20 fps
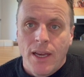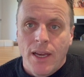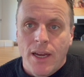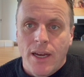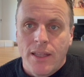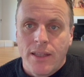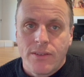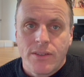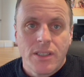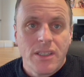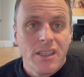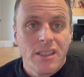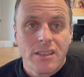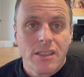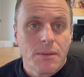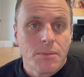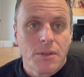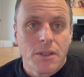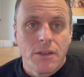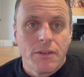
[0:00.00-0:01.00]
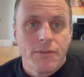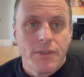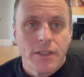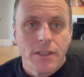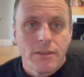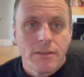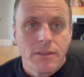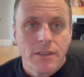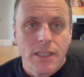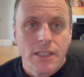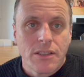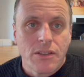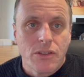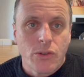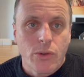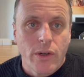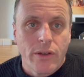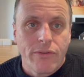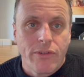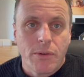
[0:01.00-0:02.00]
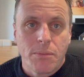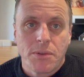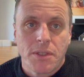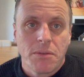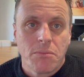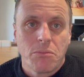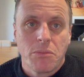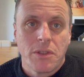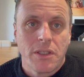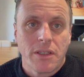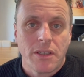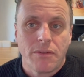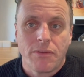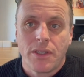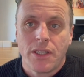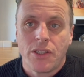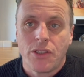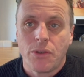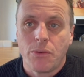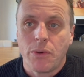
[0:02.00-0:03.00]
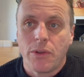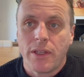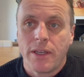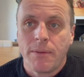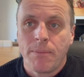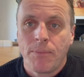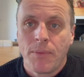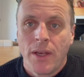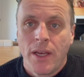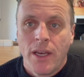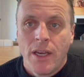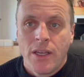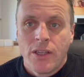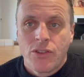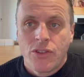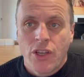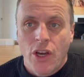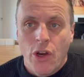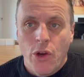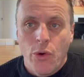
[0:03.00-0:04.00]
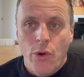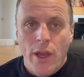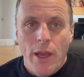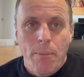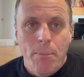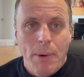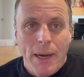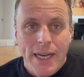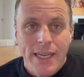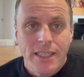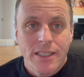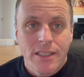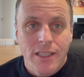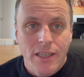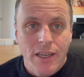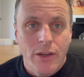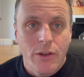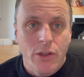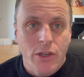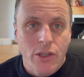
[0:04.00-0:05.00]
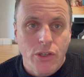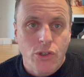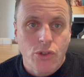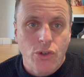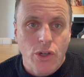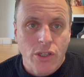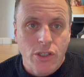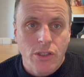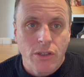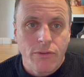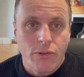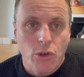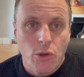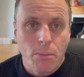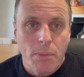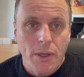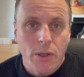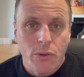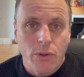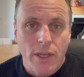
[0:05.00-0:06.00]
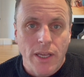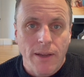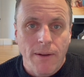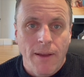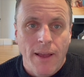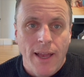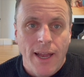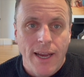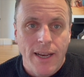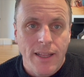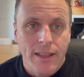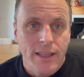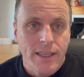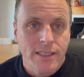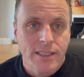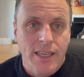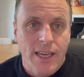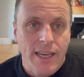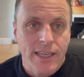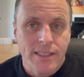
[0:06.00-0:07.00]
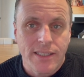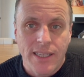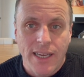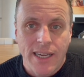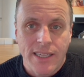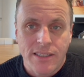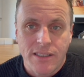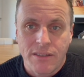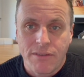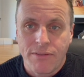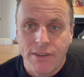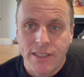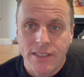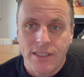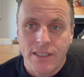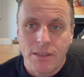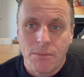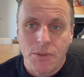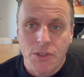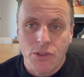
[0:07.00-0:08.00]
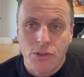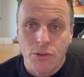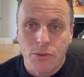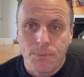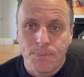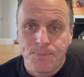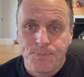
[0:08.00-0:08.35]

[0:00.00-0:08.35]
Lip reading: And they said, that's absolutely fine. It's less than 25%. We don't have an issue with that. So it pays to know the construction of your building. And in this case, it hasn't affected him at all.